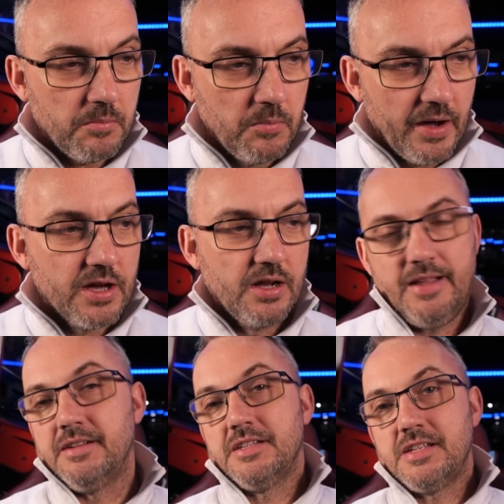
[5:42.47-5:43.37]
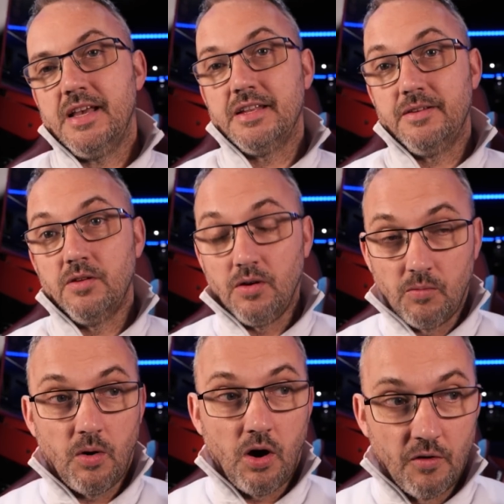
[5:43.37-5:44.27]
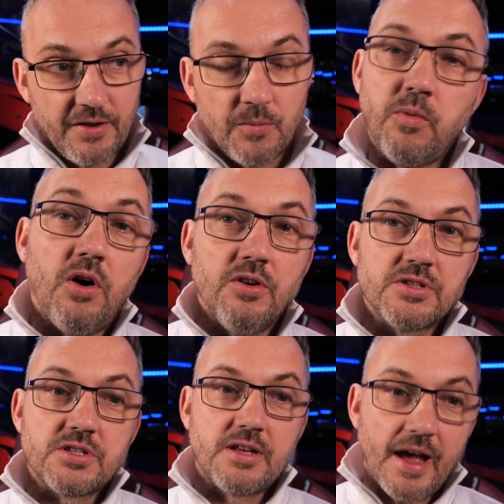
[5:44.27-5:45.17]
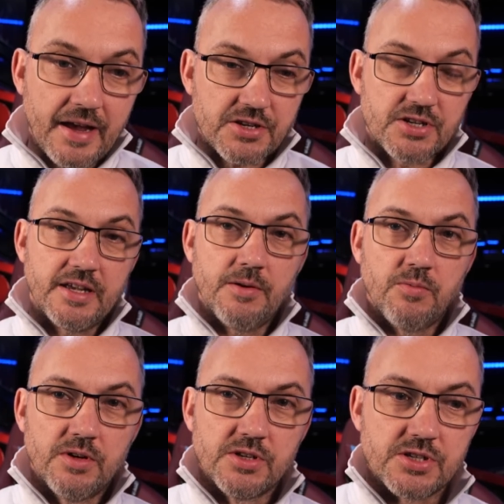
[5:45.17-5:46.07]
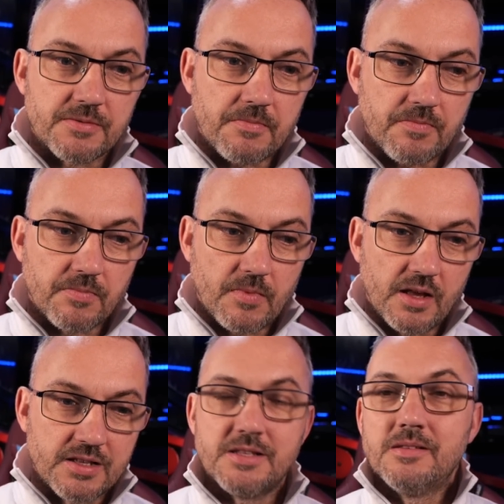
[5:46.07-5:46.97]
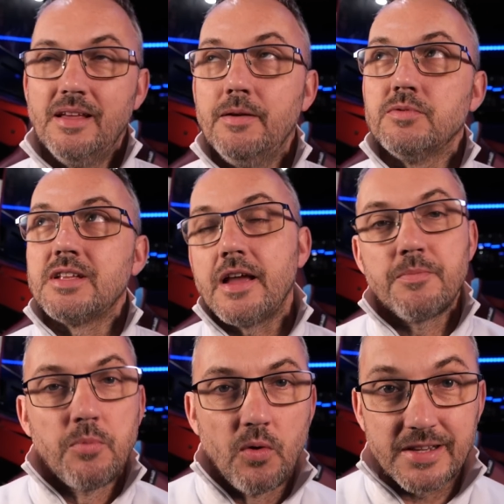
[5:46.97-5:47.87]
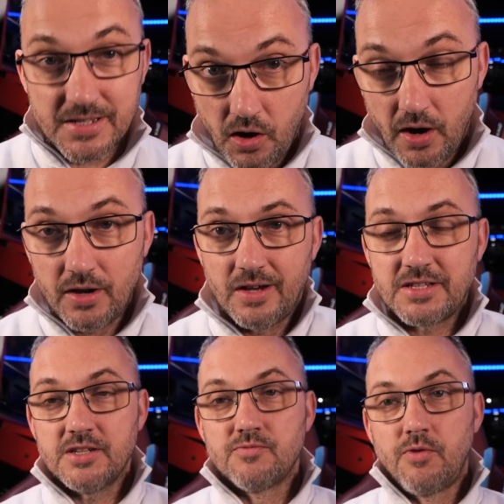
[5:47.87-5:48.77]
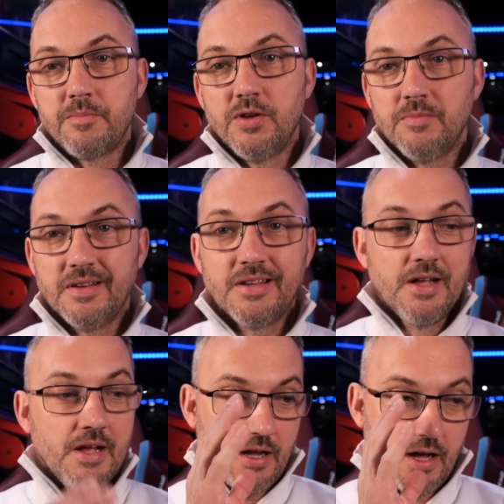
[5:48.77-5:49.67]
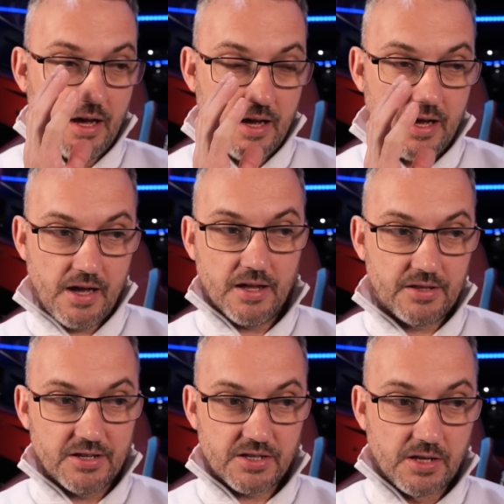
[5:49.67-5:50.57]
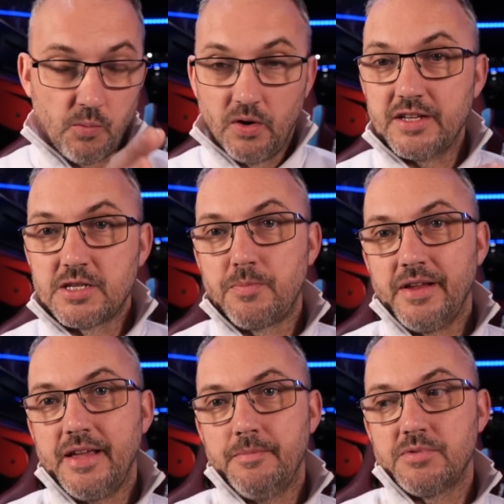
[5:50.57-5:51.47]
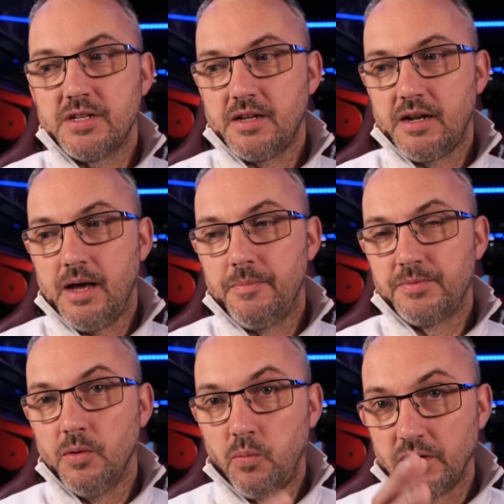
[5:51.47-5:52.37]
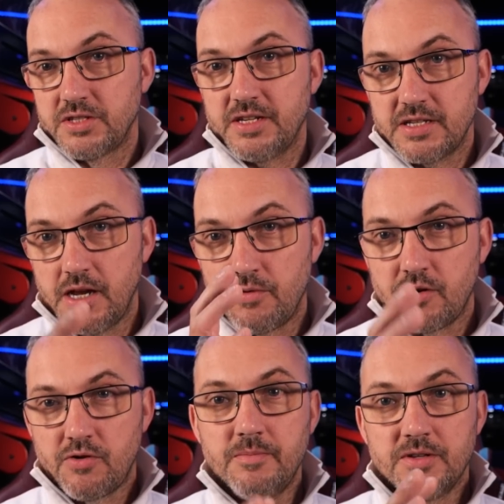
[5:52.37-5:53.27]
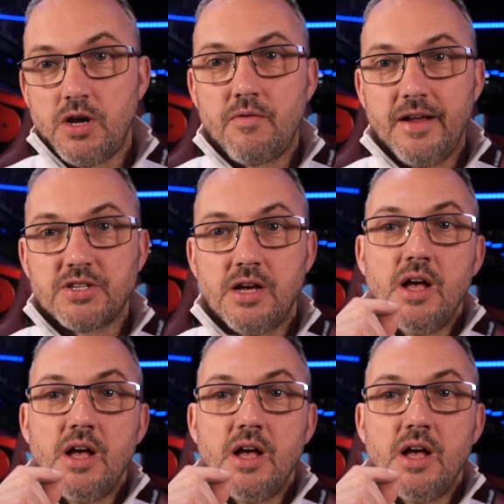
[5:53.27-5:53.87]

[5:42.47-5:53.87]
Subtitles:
My early understanding of it was that actually it was David Moyes that highlighted Rob Newman, that wanted to bring him to the club, that wanted a recruitment director.